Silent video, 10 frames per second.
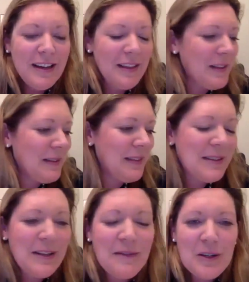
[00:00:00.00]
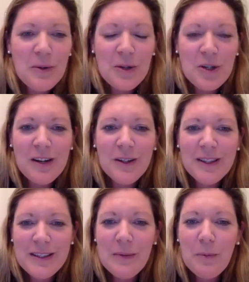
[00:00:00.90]
And this individual chuckled
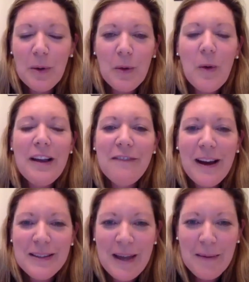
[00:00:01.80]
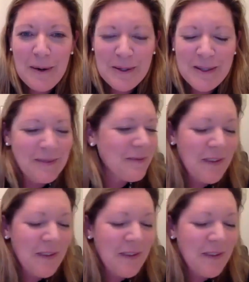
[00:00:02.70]
and said, well, the wife has that person.